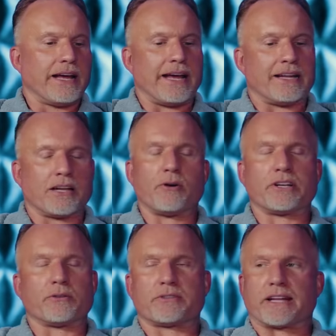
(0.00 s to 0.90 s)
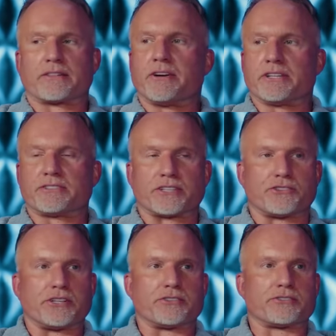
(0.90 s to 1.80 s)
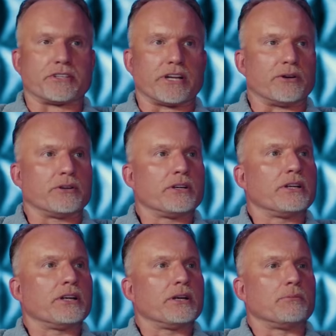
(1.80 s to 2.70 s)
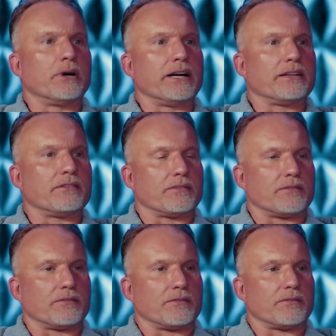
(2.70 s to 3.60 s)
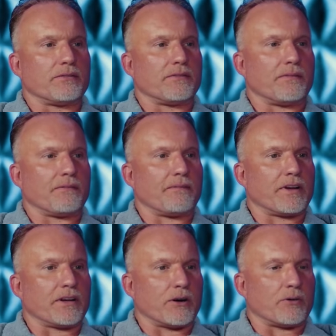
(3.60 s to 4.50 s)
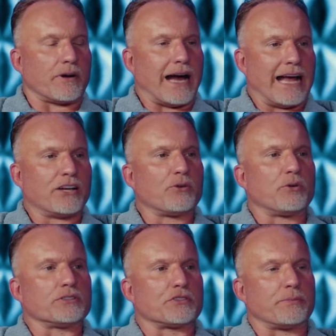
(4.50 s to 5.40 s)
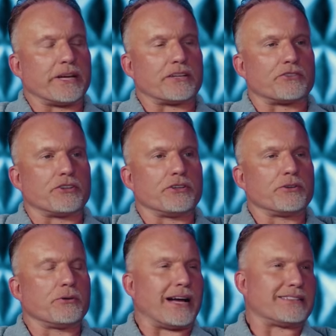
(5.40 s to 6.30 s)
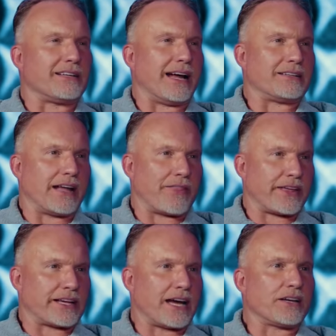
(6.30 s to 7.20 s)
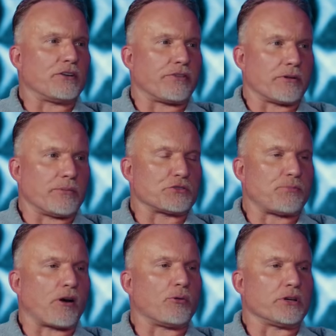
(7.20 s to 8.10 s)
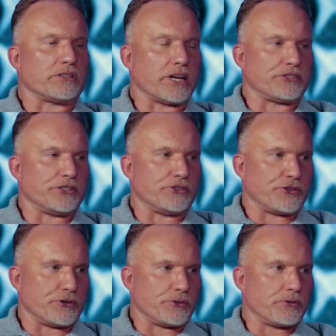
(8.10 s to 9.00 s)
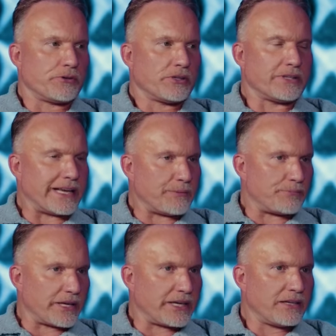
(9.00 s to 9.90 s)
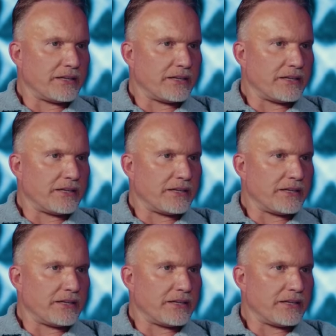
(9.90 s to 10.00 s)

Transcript: and no, it don't take 36 years to know. But, you know, I know what speaks to you. I, I, I think I know for the most part what touches you deeply